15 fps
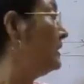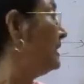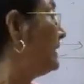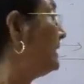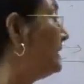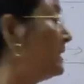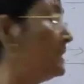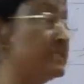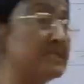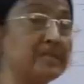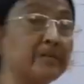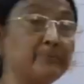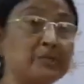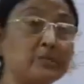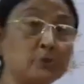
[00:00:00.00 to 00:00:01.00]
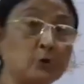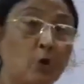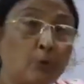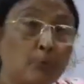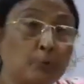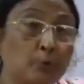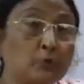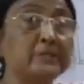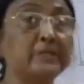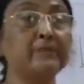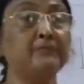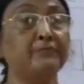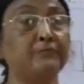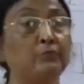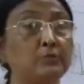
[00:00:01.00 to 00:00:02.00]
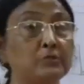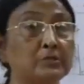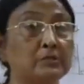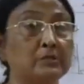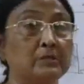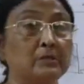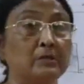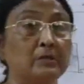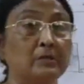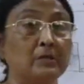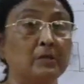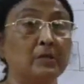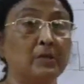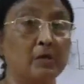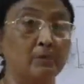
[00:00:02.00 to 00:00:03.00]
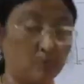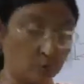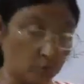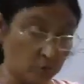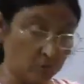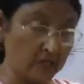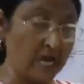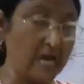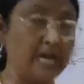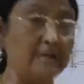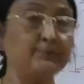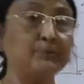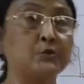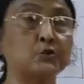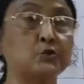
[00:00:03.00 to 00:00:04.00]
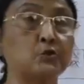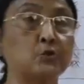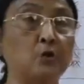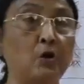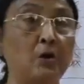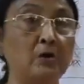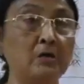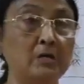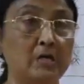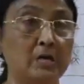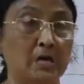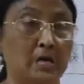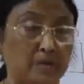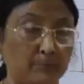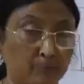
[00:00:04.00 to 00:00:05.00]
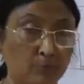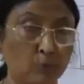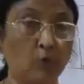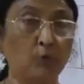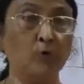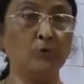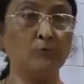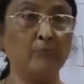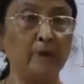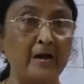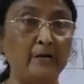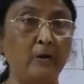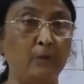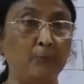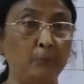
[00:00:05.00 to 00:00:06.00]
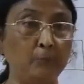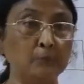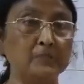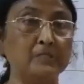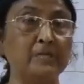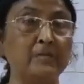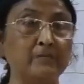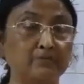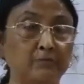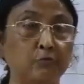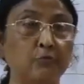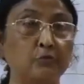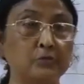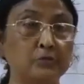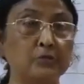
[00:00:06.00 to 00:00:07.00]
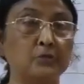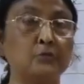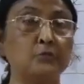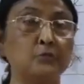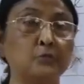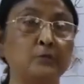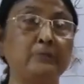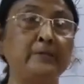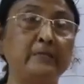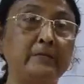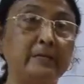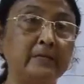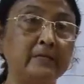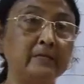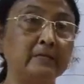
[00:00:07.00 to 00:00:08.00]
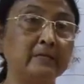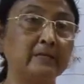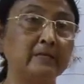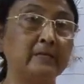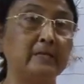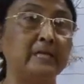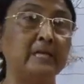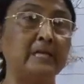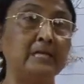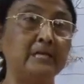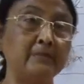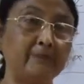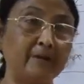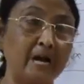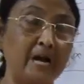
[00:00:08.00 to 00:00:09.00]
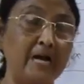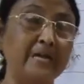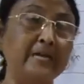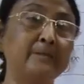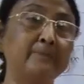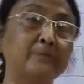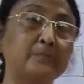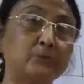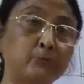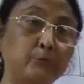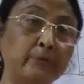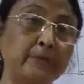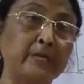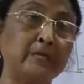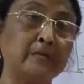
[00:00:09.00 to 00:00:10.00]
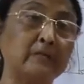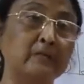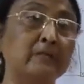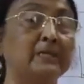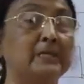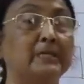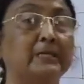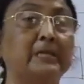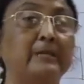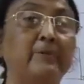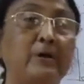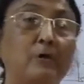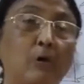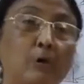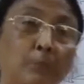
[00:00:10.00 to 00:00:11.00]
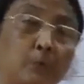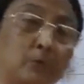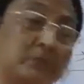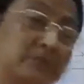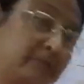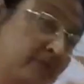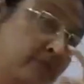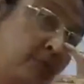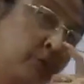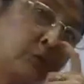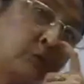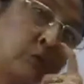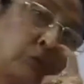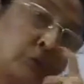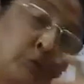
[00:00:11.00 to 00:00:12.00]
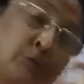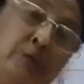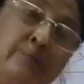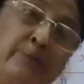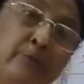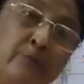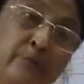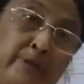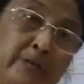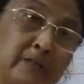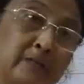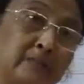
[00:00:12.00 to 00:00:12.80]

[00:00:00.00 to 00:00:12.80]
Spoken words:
Inertia means opposing force. More I am strong, more my opposing forces will be there. If I am weak, then my opposing force also will be weak.